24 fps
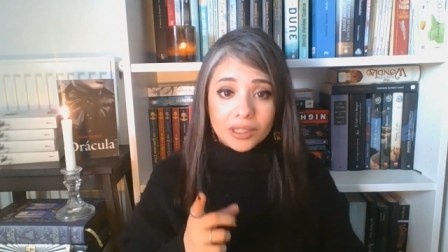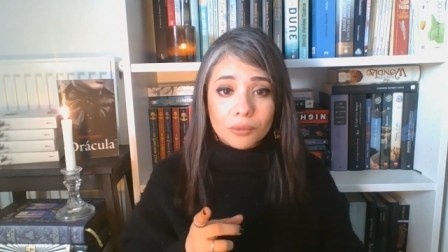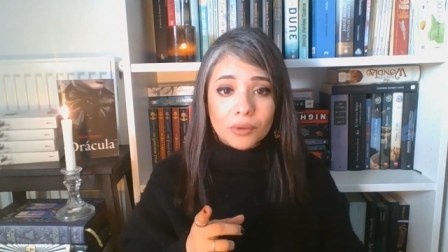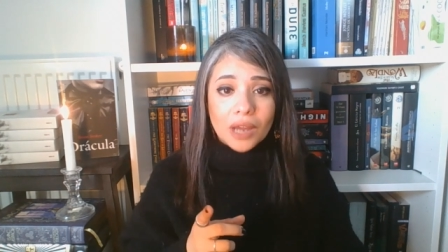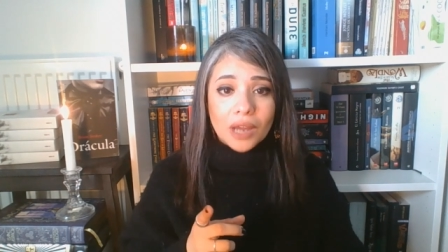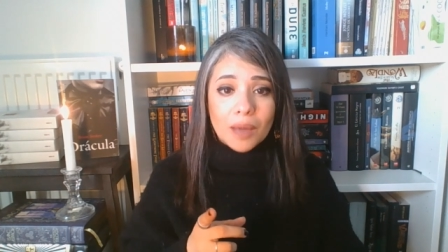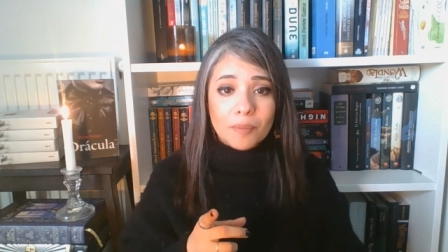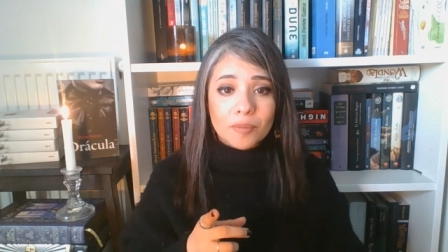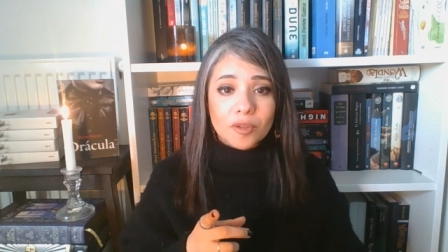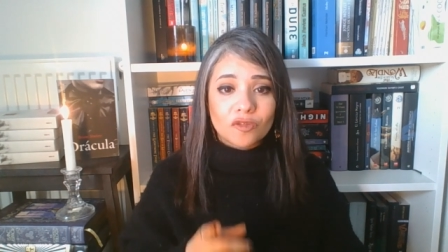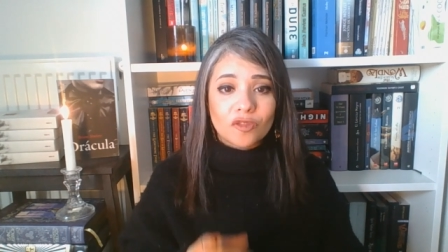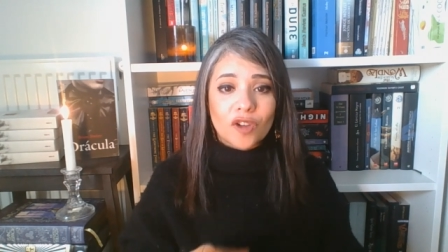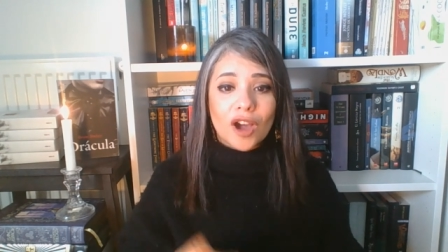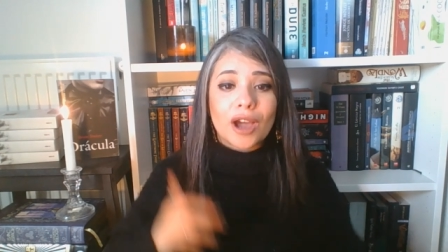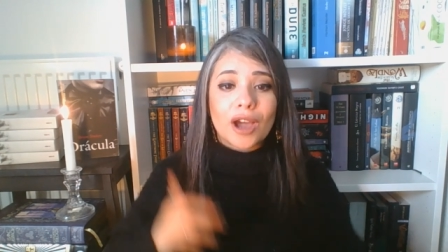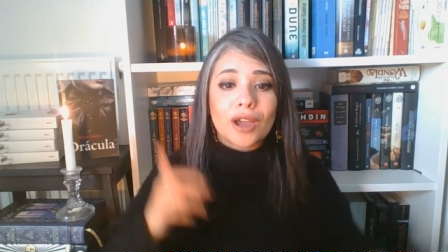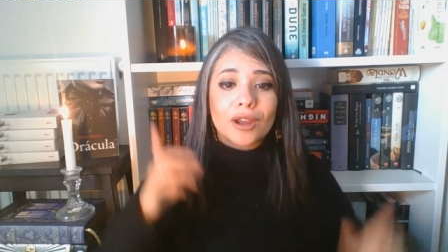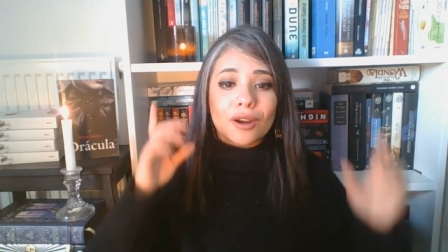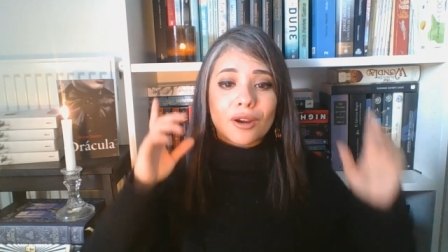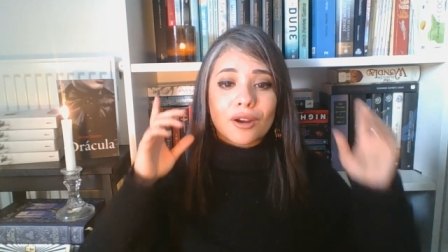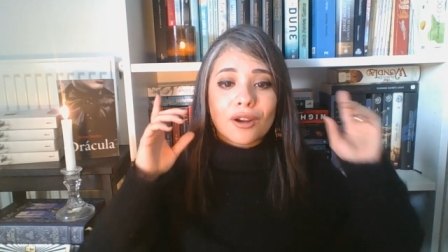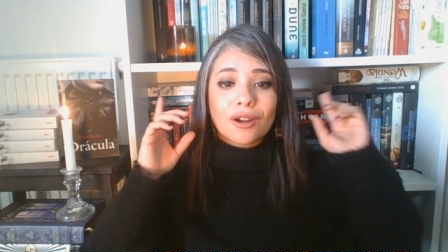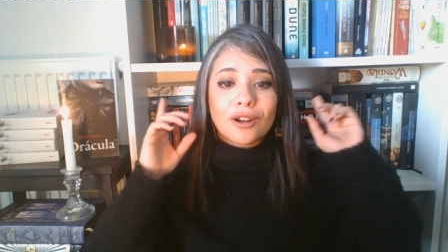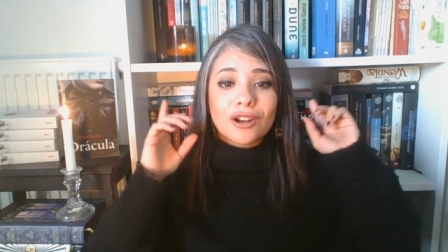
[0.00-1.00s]
rapid
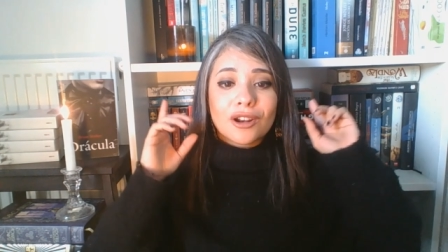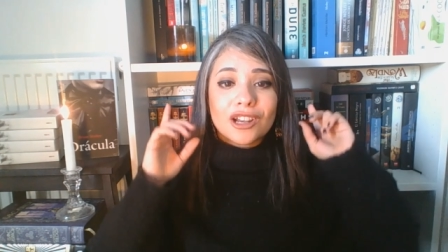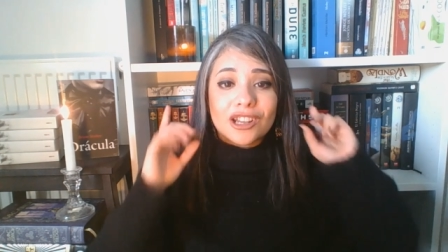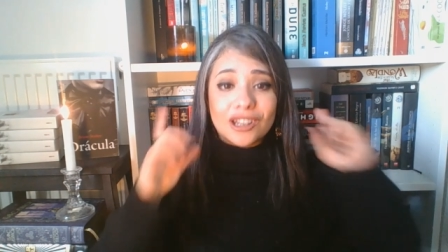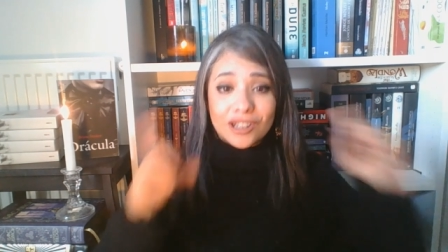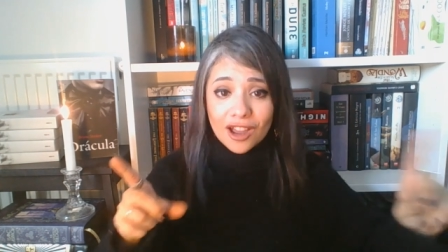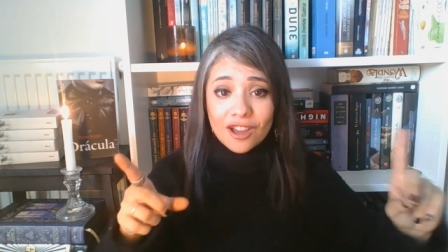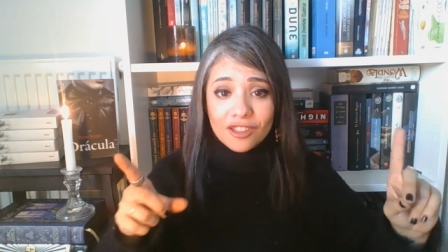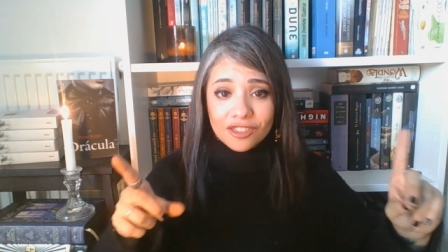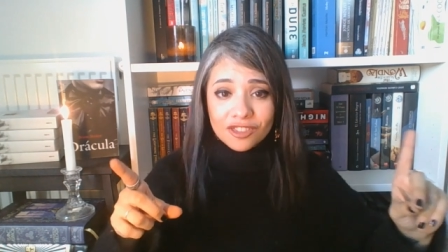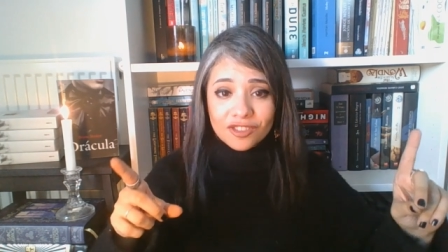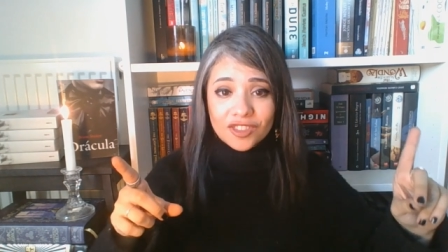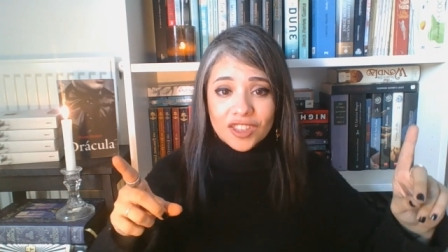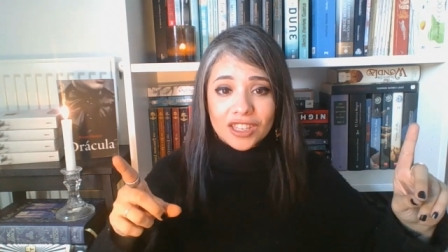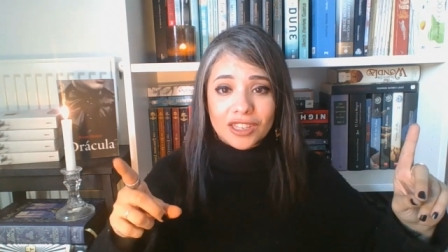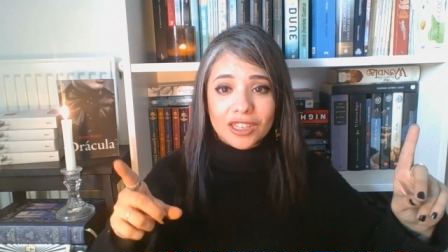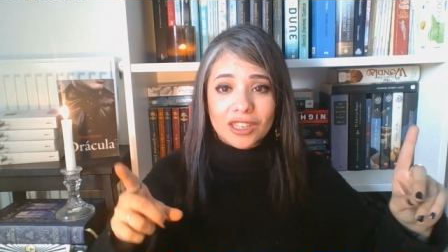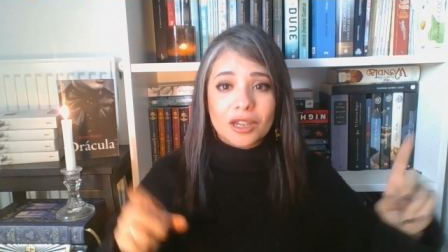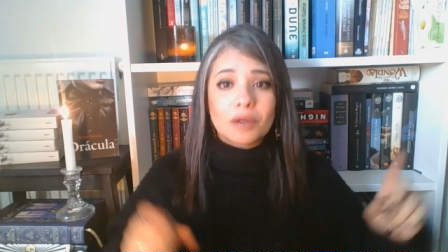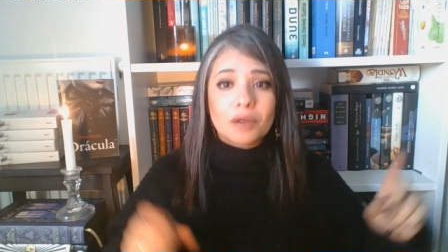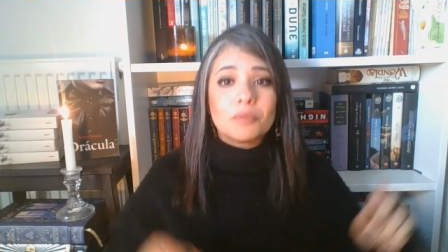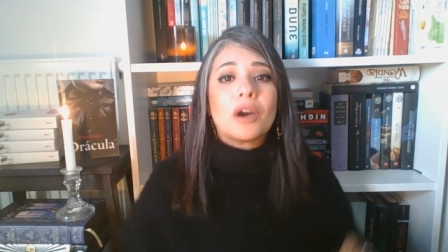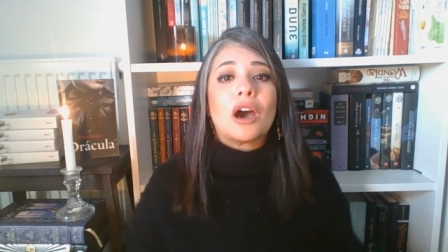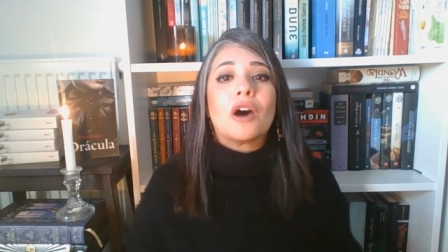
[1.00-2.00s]
fire, not
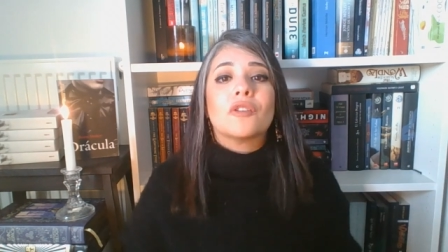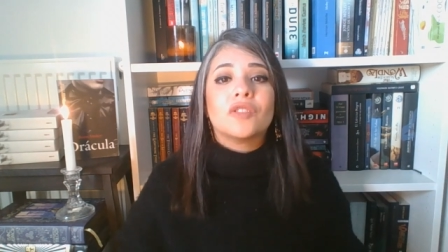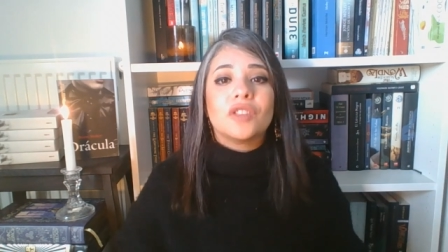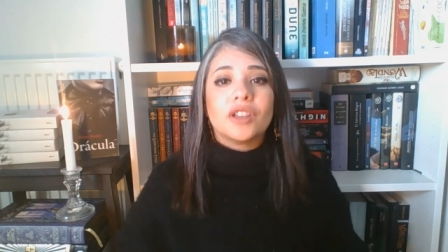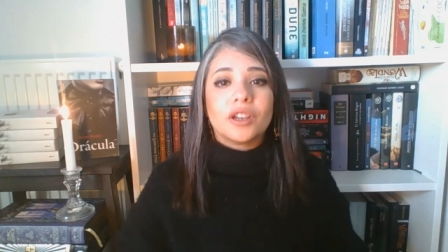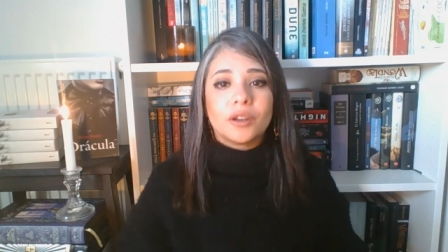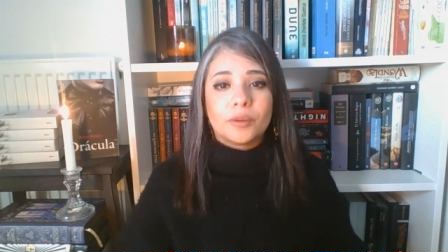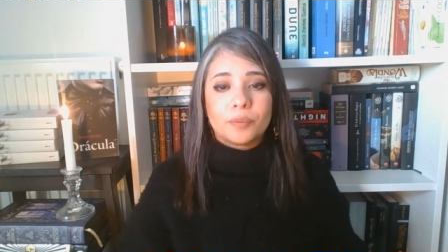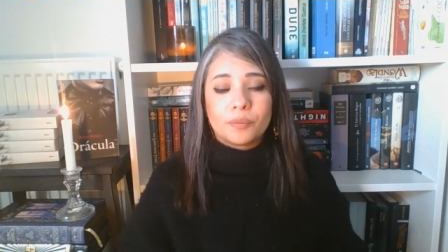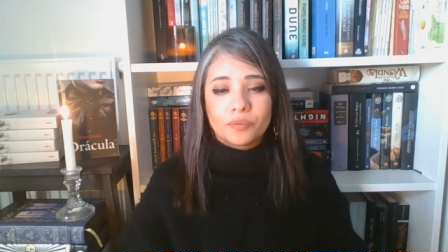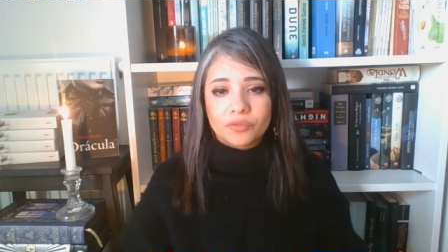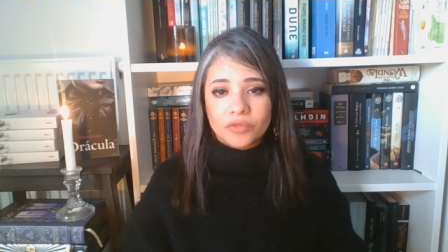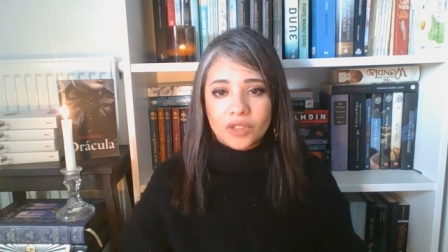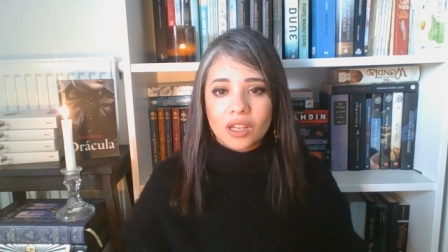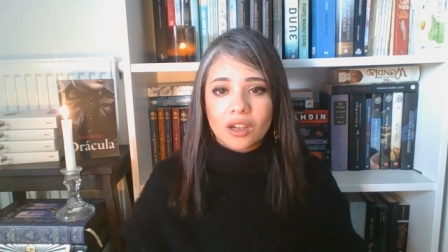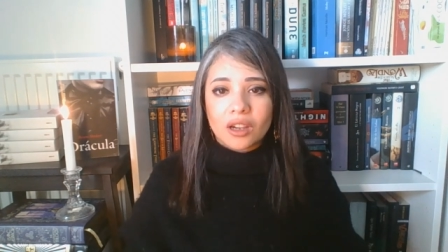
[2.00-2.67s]
thinking about them.